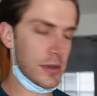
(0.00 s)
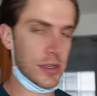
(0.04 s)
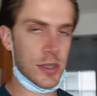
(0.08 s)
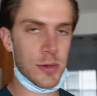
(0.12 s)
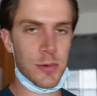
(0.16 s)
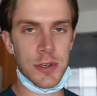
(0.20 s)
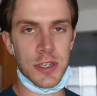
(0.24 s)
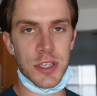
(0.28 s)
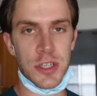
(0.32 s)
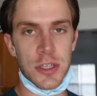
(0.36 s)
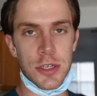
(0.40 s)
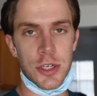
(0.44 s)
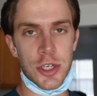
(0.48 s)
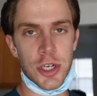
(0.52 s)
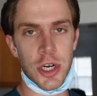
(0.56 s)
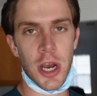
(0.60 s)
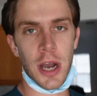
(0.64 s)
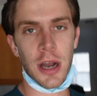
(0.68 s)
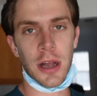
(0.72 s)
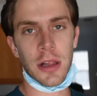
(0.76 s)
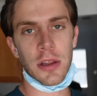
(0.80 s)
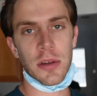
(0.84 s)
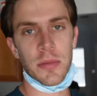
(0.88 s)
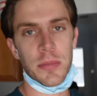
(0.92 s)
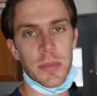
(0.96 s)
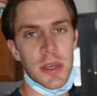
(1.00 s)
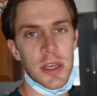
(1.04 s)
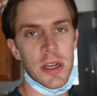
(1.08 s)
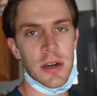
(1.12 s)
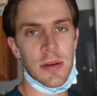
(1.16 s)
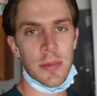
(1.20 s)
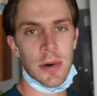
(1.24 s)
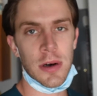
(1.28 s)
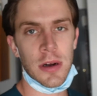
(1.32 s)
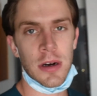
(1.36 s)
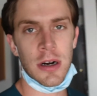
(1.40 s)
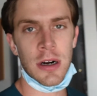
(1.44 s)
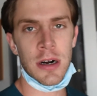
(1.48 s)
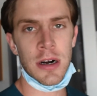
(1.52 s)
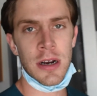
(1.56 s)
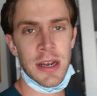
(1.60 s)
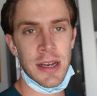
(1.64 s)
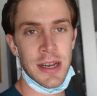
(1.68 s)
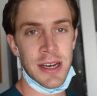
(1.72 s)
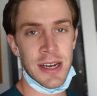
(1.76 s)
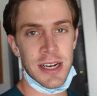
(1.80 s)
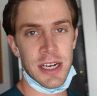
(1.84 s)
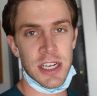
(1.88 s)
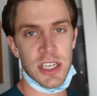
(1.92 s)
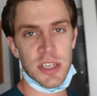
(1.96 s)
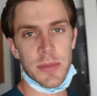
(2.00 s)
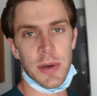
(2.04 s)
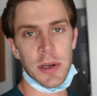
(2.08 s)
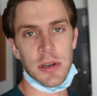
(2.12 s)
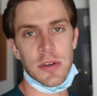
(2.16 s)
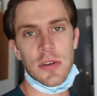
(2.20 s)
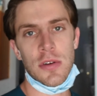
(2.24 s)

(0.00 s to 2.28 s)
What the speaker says: This one's chocolate peanut butter. It's about